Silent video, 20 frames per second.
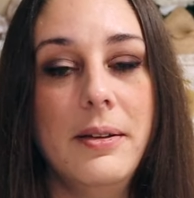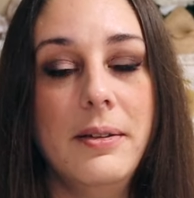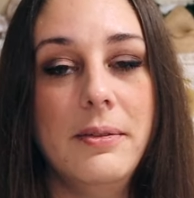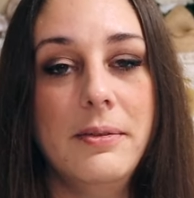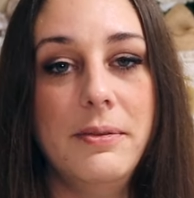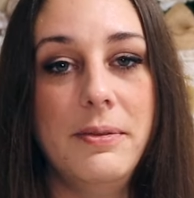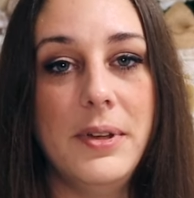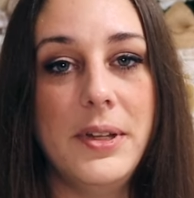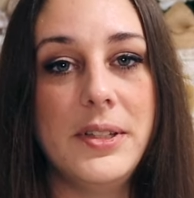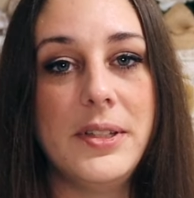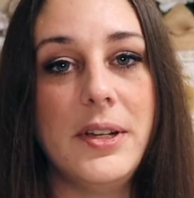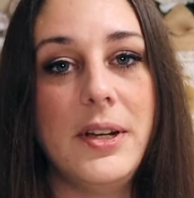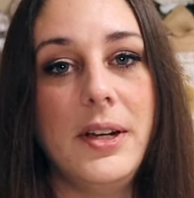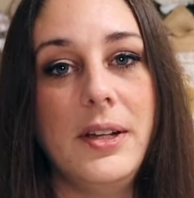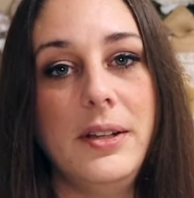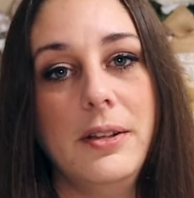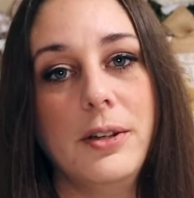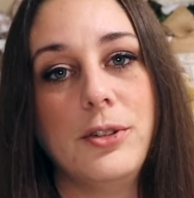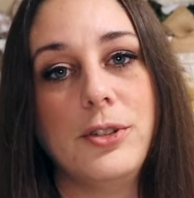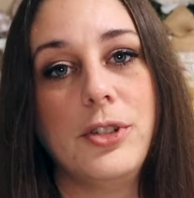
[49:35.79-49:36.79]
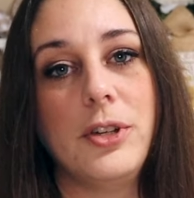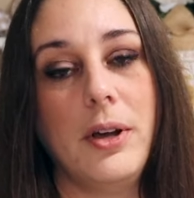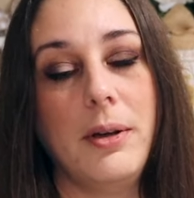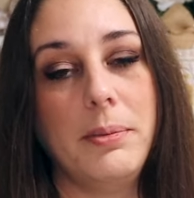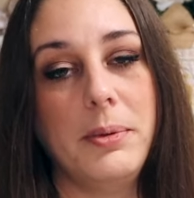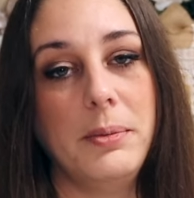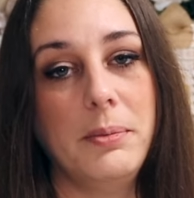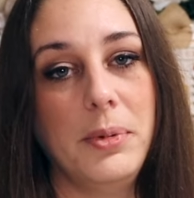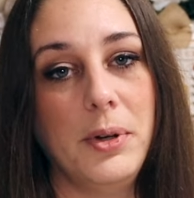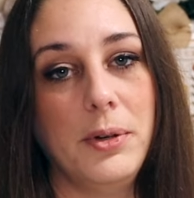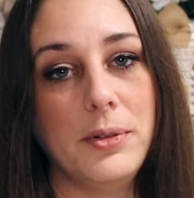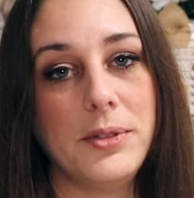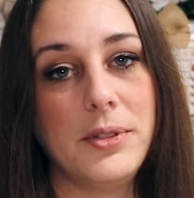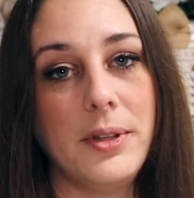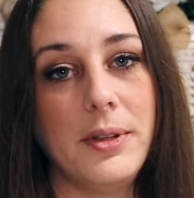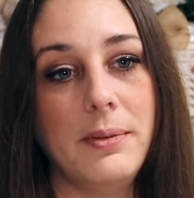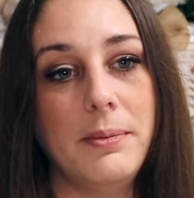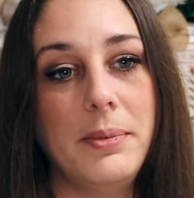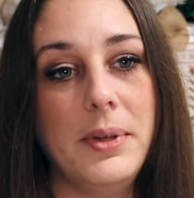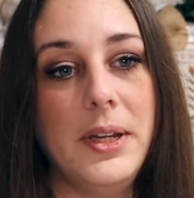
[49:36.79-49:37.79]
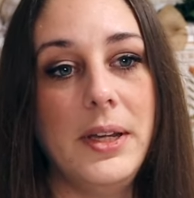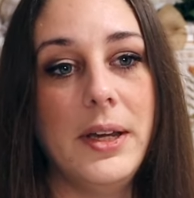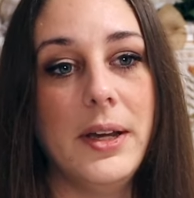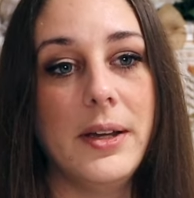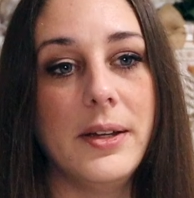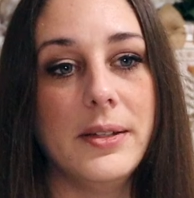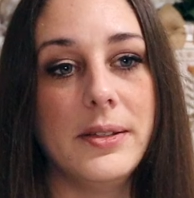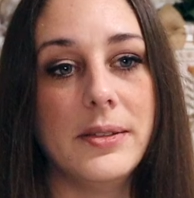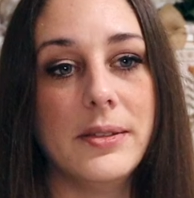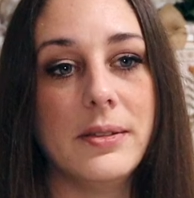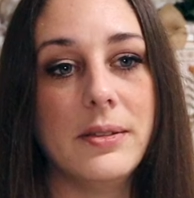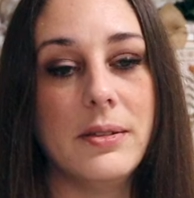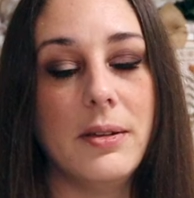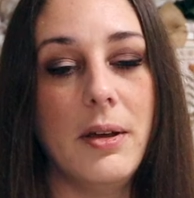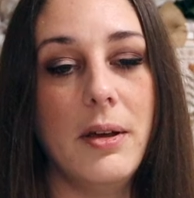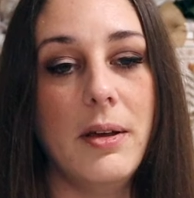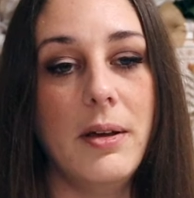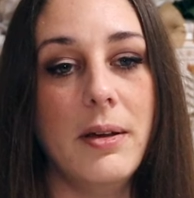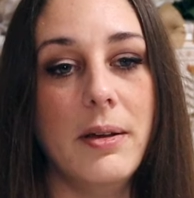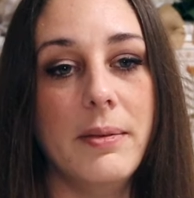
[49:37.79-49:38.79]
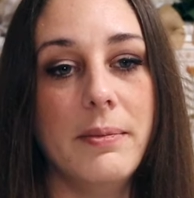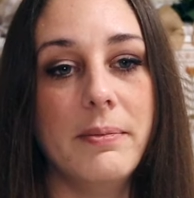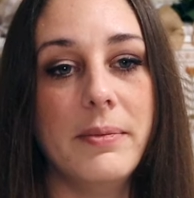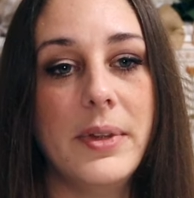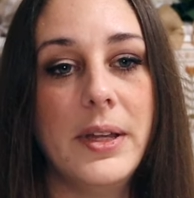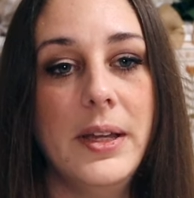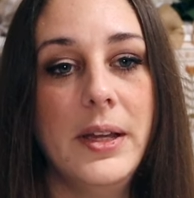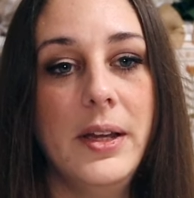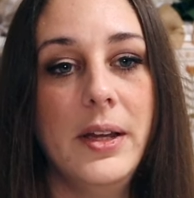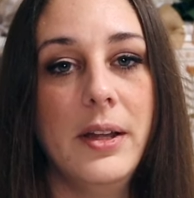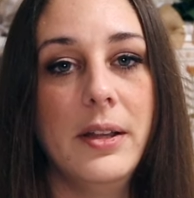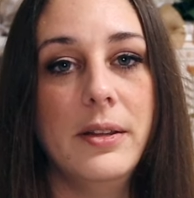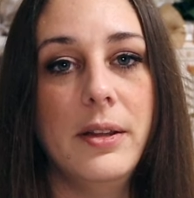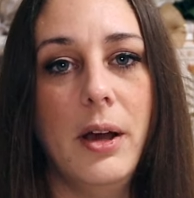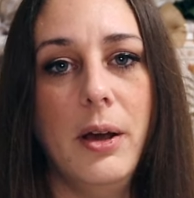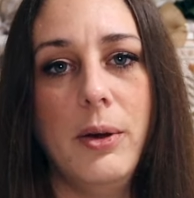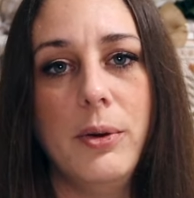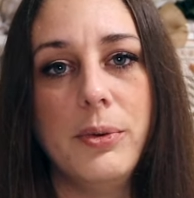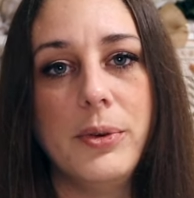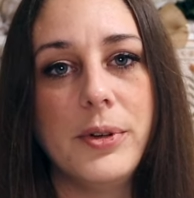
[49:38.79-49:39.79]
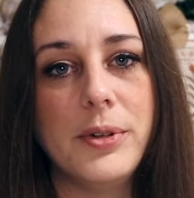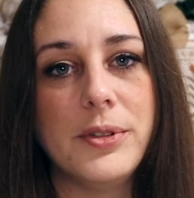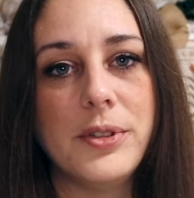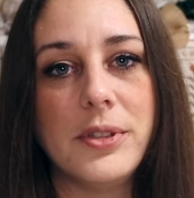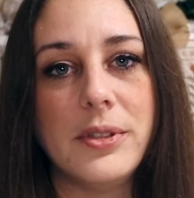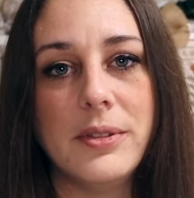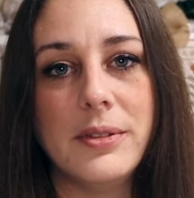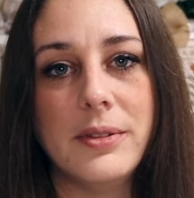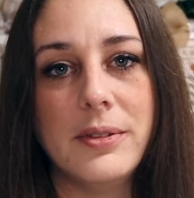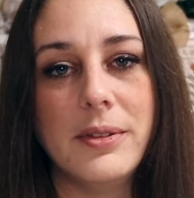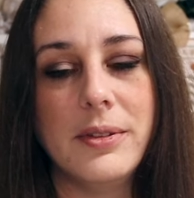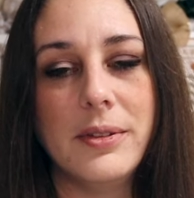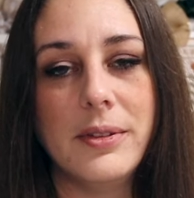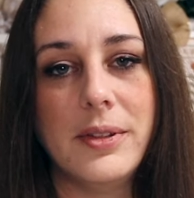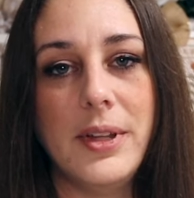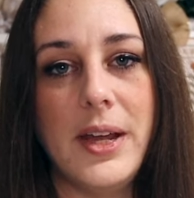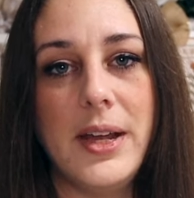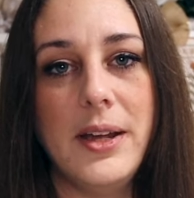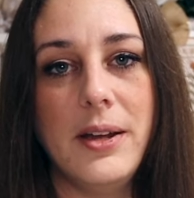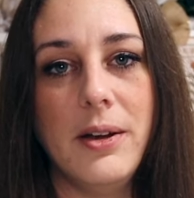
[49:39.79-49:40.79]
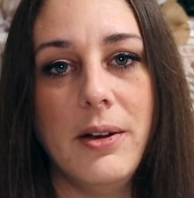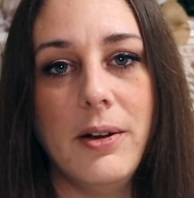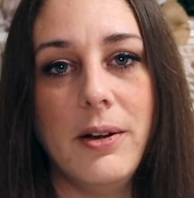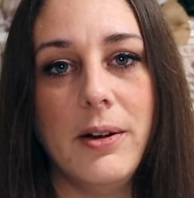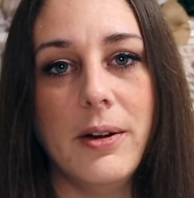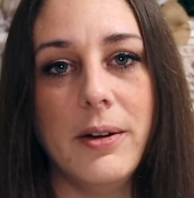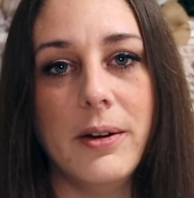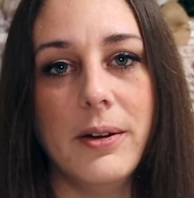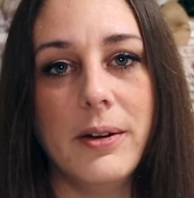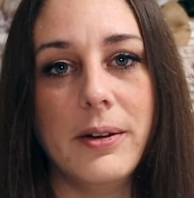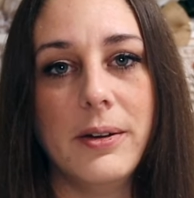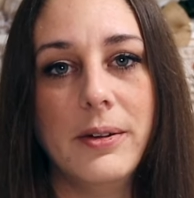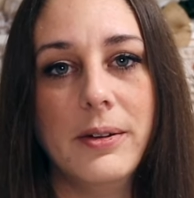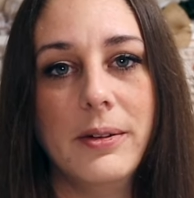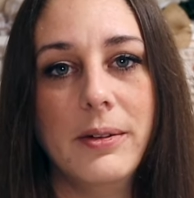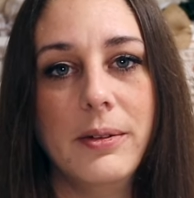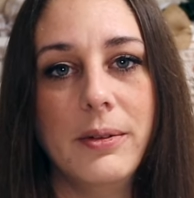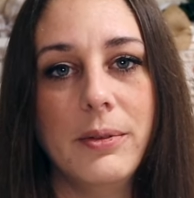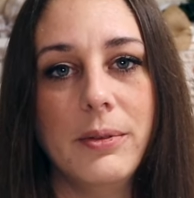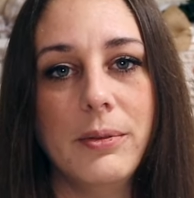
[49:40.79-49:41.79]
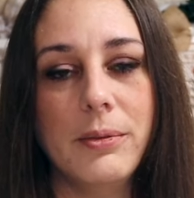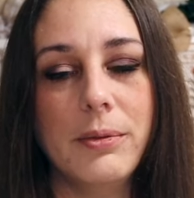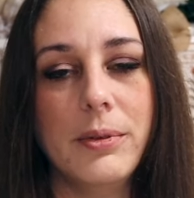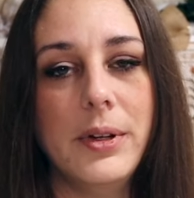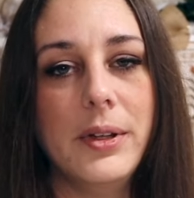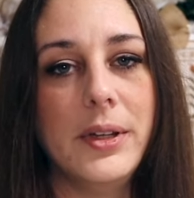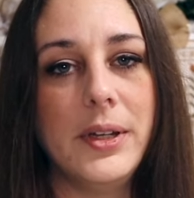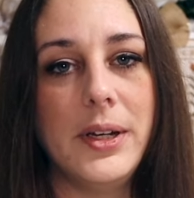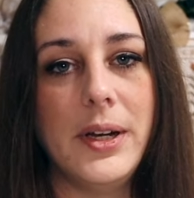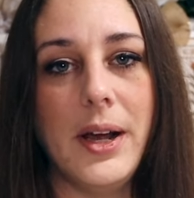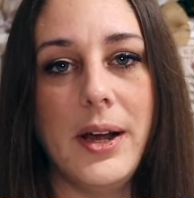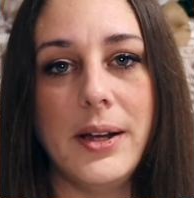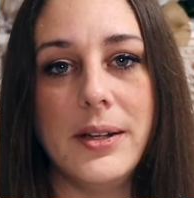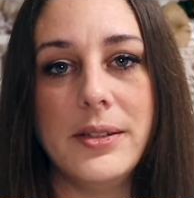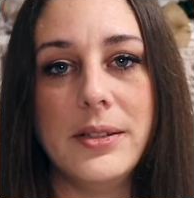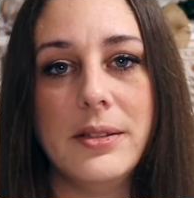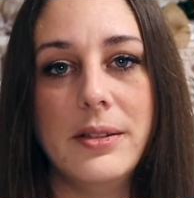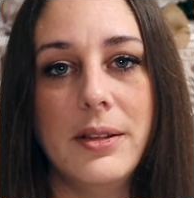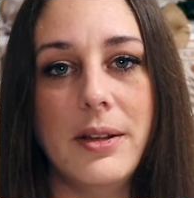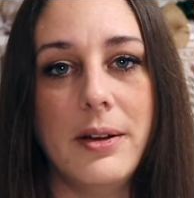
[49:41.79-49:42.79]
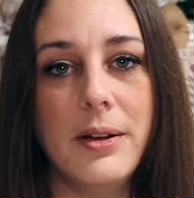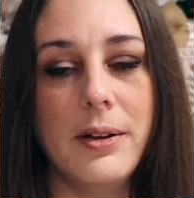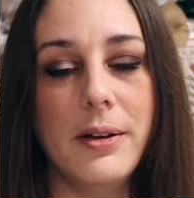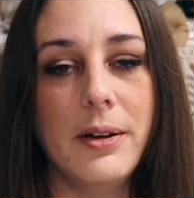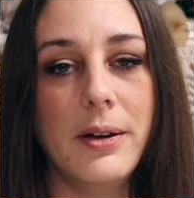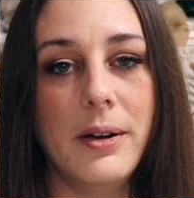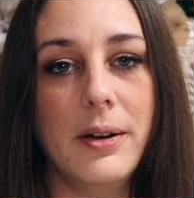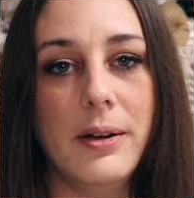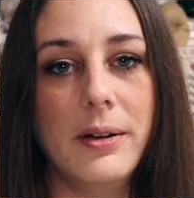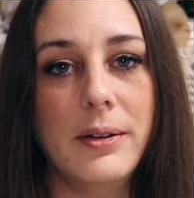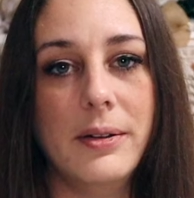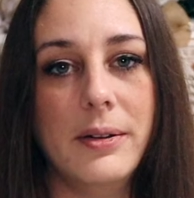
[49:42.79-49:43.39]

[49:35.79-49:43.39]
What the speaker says: visiting their shop in person because the owners, they are really nice. They're